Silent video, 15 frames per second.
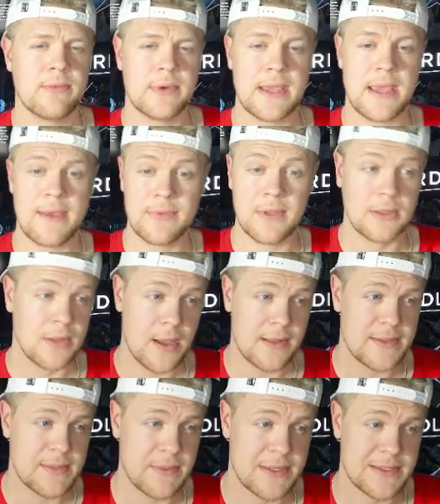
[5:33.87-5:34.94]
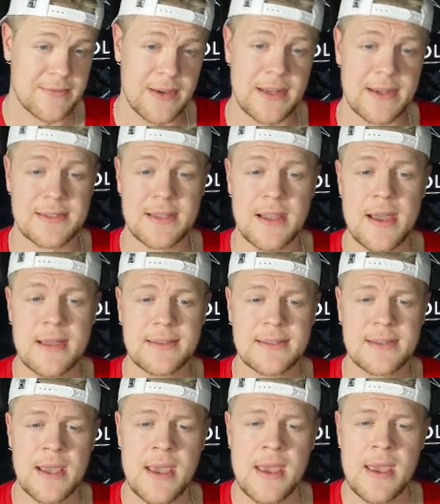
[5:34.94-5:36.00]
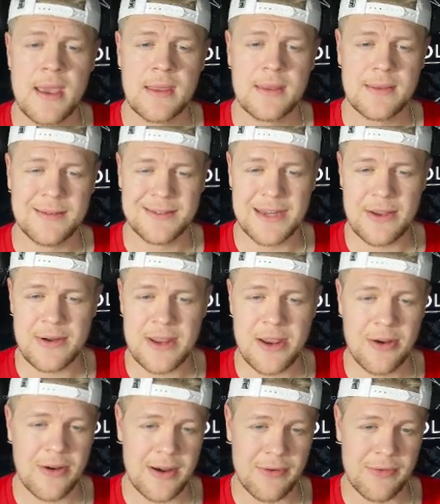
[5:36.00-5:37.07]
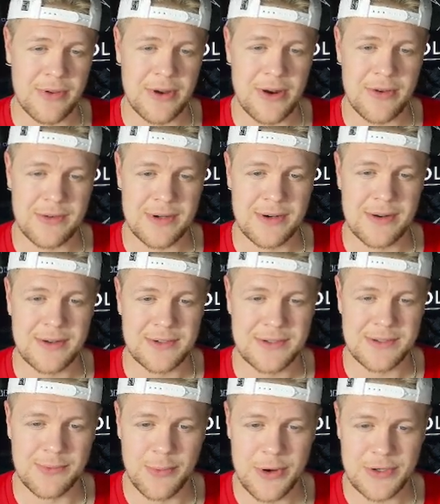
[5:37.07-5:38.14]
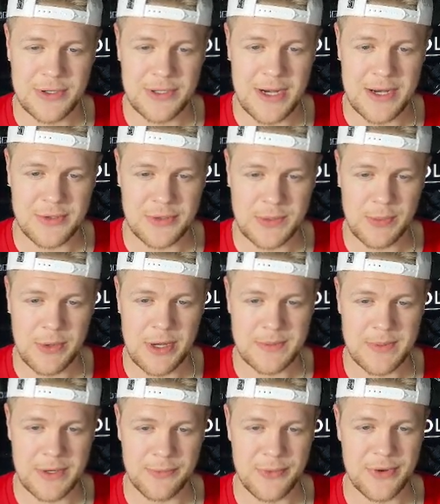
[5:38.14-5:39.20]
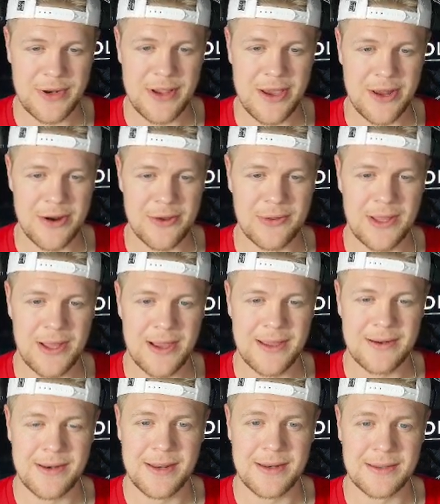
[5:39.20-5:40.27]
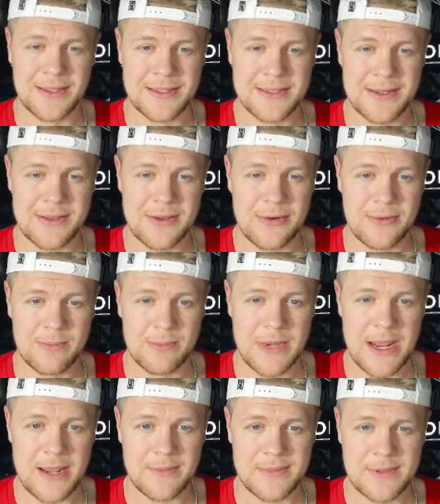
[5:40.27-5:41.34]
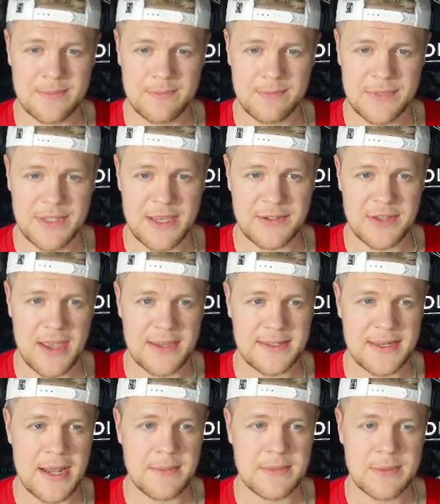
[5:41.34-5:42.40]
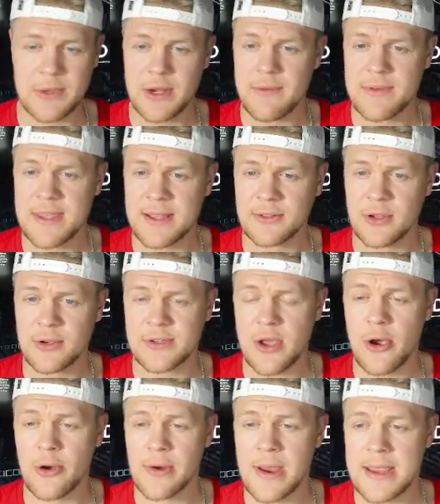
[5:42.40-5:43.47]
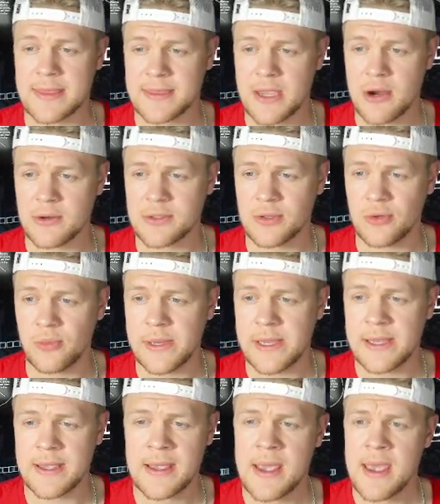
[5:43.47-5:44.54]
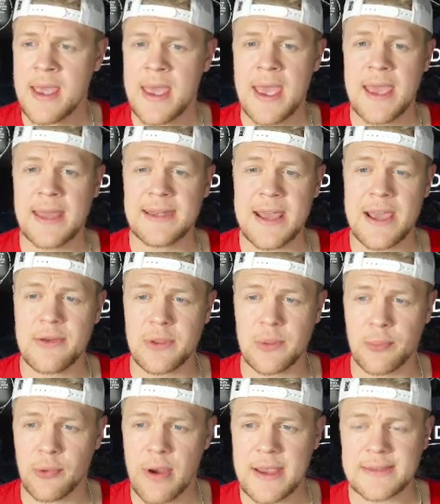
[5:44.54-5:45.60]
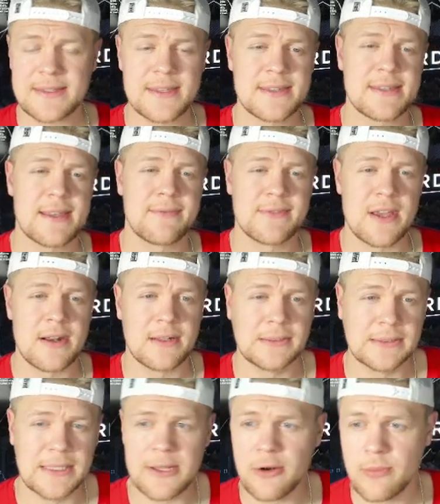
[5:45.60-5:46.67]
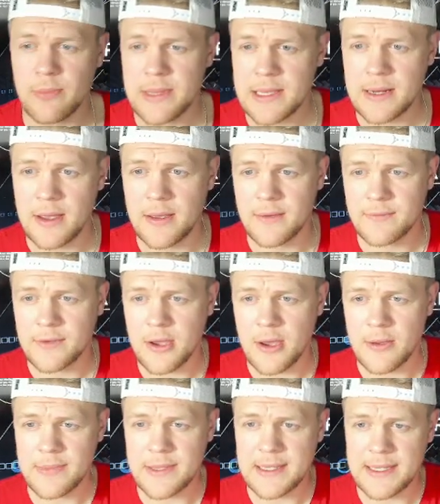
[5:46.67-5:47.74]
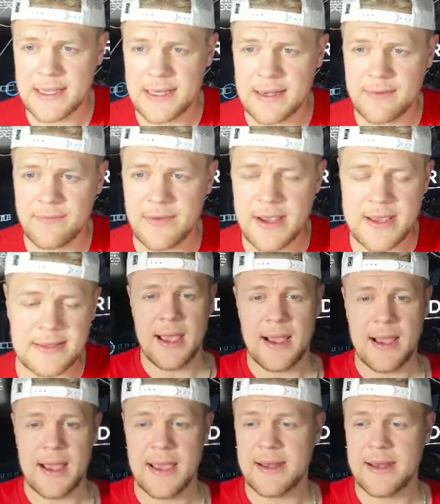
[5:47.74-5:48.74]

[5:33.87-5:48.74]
We have the lots specified as lots. Down here, I didn't really know I was just a Washington Nationals prospect rookie auto lot and listed their names slash last names. But everything looks all right there to me. And now the prices, I've done a little bit of comping in advance.